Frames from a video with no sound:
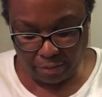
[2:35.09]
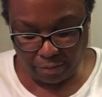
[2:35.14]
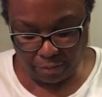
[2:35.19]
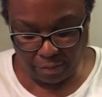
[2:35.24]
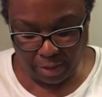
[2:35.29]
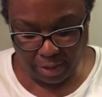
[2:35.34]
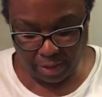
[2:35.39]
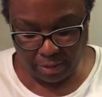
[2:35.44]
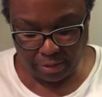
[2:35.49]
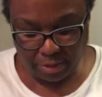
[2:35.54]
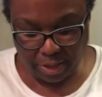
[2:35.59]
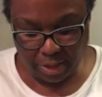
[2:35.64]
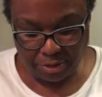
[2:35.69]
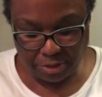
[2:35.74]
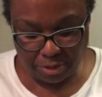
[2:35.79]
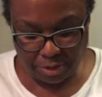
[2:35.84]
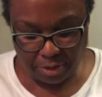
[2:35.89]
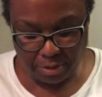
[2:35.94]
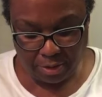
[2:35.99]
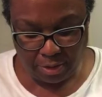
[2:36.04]
So I can
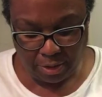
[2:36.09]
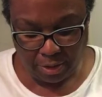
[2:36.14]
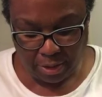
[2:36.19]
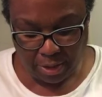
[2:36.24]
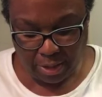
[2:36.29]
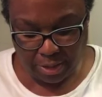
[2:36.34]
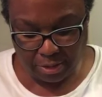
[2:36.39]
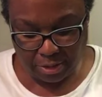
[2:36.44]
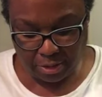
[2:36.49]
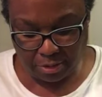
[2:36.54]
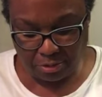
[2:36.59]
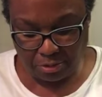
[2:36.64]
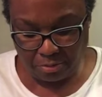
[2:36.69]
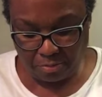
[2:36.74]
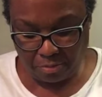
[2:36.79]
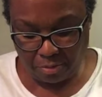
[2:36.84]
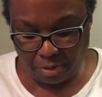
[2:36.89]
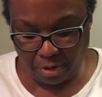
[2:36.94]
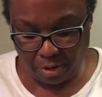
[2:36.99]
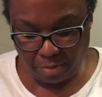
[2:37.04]
touch it, and it's a little
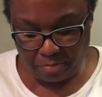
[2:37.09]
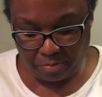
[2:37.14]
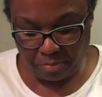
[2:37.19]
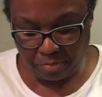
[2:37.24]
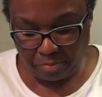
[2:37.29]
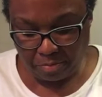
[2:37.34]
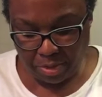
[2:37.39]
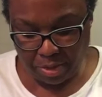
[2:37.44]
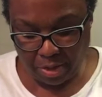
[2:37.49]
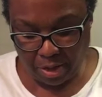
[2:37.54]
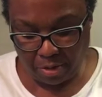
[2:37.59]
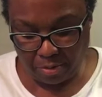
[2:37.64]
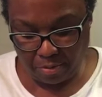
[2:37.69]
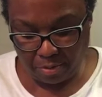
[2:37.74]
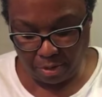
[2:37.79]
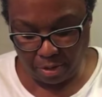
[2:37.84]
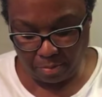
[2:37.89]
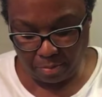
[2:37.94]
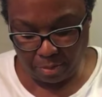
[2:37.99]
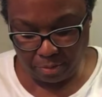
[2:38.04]
warm, but not
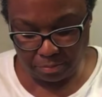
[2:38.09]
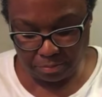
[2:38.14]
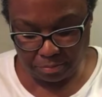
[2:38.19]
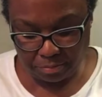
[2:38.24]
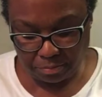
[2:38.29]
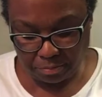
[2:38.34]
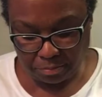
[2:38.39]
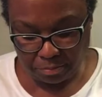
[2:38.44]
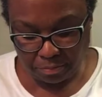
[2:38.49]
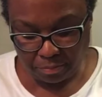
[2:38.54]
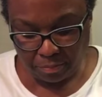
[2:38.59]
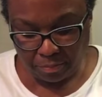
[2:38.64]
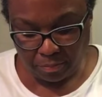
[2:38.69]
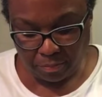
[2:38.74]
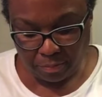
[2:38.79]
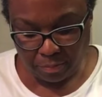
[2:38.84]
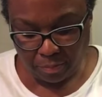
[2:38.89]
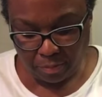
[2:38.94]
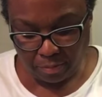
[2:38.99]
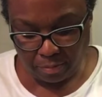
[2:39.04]
horrible.
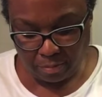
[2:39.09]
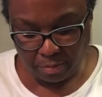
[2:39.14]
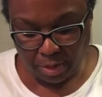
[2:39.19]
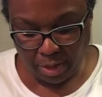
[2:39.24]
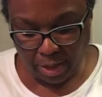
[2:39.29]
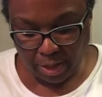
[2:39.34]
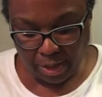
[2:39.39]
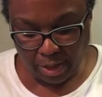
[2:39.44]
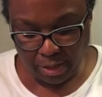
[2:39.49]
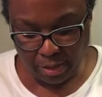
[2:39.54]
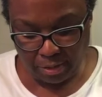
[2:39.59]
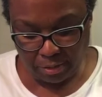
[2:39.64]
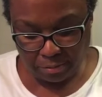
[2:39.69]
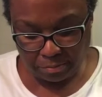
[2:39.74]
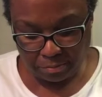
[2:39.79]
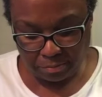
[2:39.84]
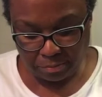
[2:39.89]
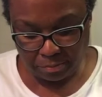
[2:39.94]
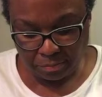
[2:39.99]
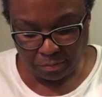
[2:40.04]
Okay.
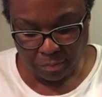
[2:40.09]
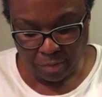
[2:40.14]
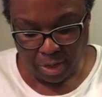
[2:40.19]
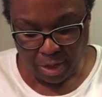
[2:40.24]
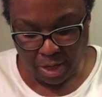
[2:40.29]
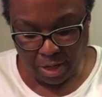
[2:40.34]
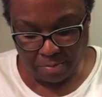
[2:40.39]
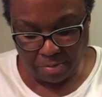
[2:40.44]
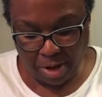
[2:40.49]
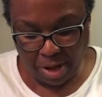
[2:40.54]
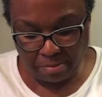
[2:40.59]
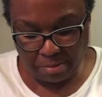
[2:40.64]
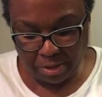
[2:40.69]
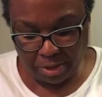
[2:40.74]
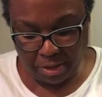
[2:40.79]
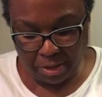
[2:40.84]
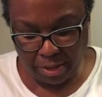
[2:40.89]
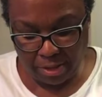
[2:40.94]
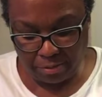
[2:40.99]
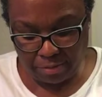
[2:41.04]
And I probably could
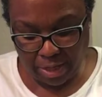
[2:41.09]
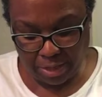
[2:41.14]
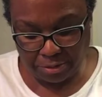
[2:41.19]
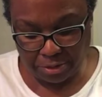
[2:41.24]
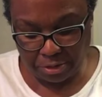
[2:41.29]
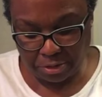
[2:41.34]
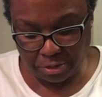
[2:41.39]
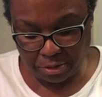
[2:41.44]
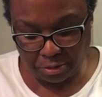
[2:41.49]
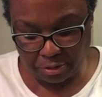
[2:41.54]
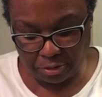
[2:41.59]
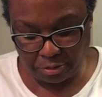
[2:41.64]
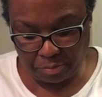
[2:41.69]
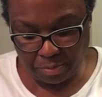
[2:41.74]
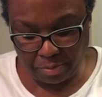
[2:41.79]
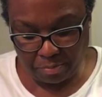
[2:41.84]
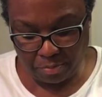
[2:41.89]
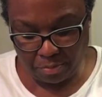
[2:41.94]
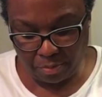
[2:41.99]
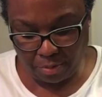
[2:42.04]
heat that just a little
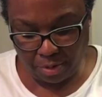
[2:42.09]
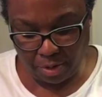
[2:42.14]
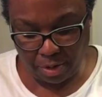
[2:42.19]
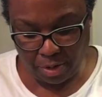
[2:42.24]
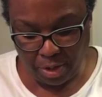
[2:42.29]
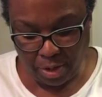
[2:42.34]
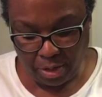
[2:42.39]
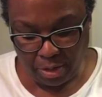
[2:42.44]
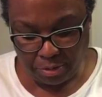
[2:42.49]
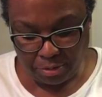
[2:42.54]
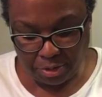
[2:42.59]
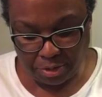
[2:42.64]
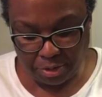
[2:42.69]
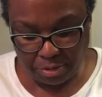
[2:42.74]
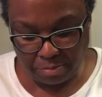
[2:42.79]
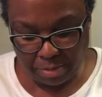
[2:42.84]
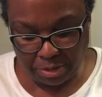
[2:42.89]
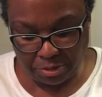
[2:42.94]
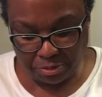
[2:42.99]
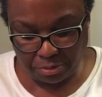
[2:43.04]
bit more, just to
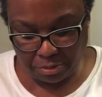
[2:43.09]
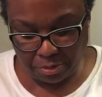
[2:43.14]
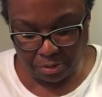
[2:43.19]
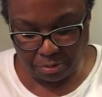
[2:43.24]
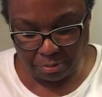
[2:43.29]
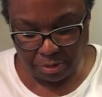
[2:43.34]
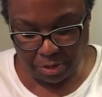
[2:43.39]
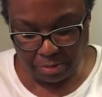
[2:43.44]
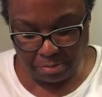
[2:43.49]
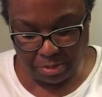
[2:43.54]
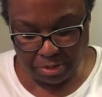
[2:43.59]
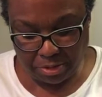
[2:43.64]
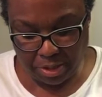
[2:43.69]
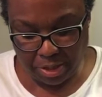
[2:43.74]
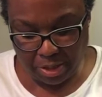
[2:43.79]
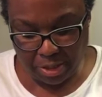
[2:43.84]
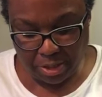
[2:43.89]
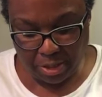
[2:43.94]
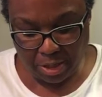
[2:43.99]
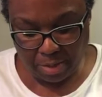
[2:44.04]
make sure the cream is
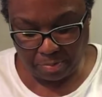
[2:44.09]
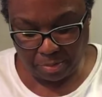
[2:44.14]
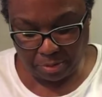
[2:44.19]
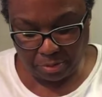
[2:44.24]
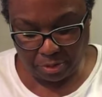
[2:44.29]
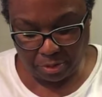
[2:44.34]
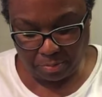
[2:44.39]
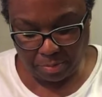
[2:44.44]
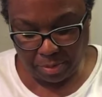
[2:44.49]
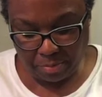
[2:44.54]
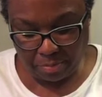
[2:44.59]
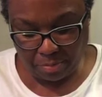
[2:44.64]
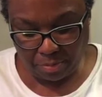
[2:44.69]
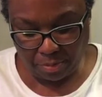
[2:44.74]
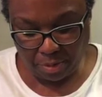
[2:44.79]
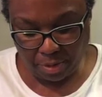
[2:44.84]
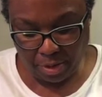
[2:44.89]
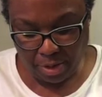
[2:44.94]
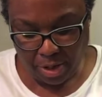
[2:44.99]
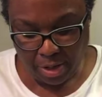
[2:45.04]
heated up a little bit
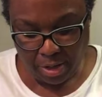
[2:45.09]
more.